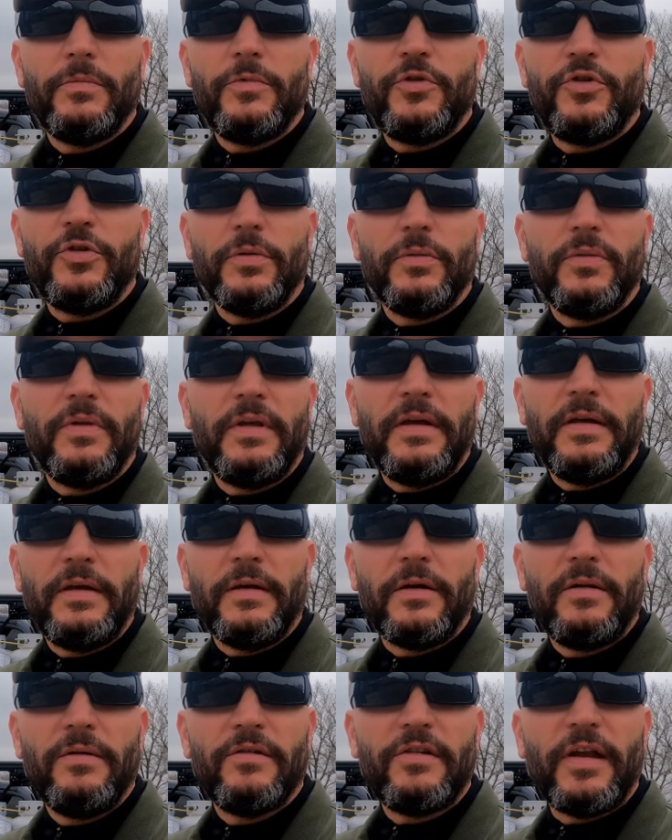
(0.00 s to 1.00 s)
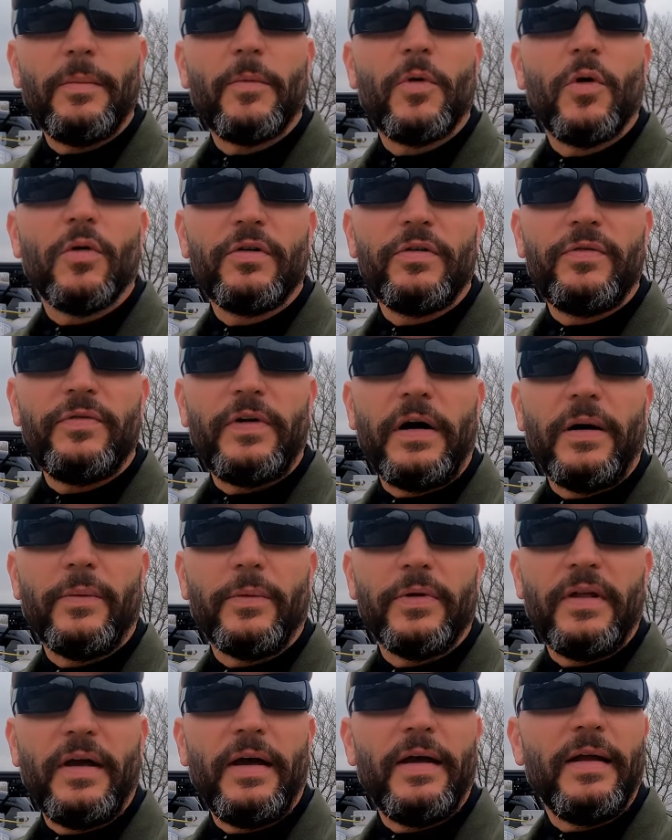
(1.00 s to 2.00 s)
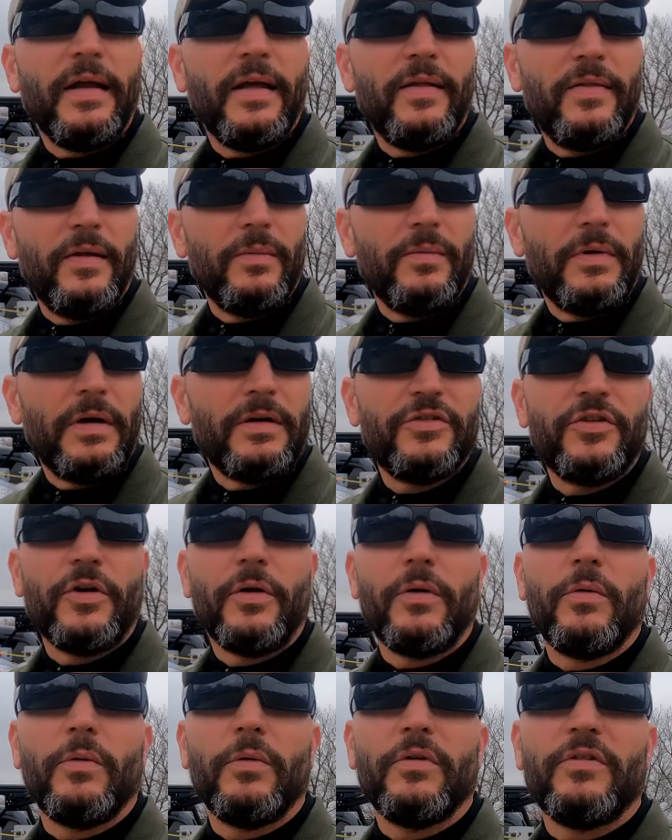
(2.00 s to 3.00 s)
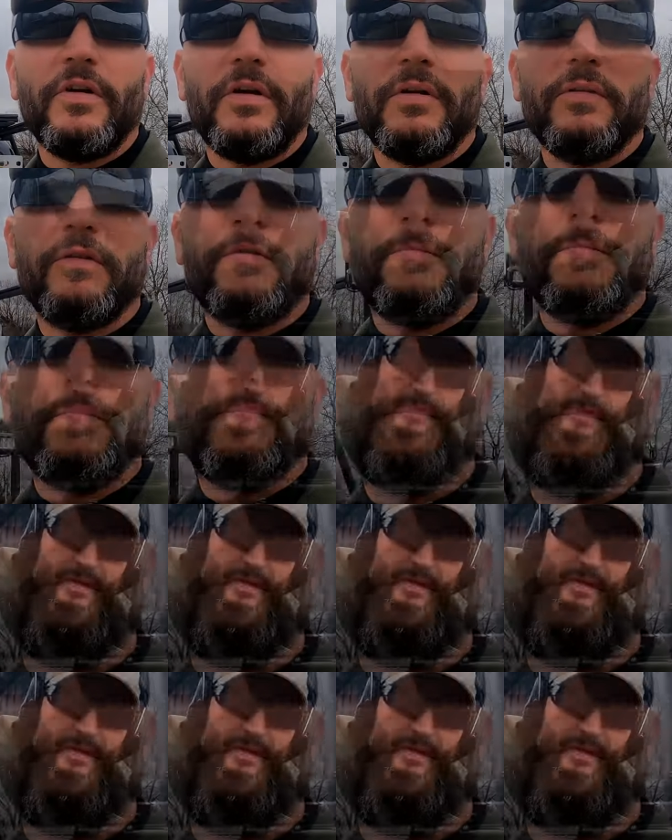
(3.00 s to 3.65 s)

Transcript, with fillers: shoot the same course of fire with that, and then I'll show you the results.